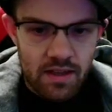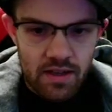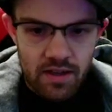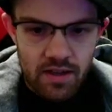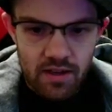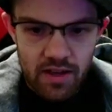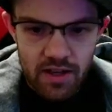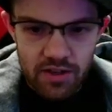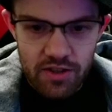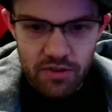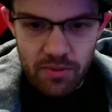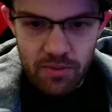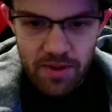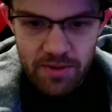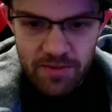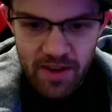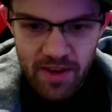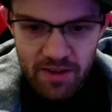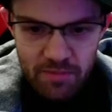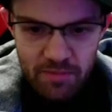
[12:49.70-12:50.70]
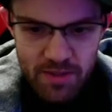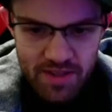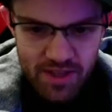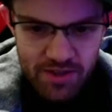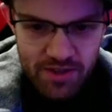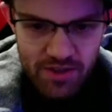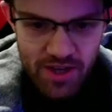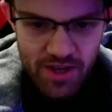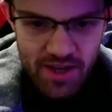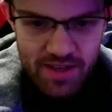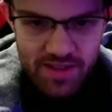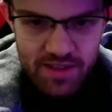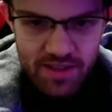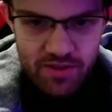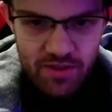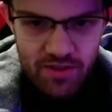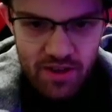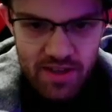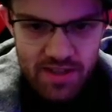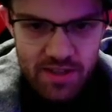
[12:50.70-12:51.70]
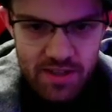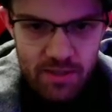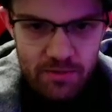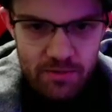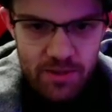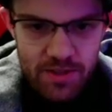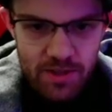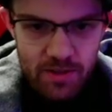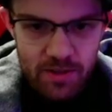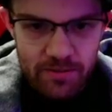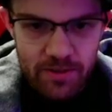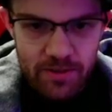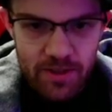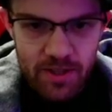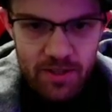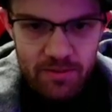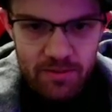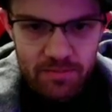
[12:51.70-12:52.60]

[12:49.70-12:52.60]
Alright, 25% chance to draw Silver Surfer.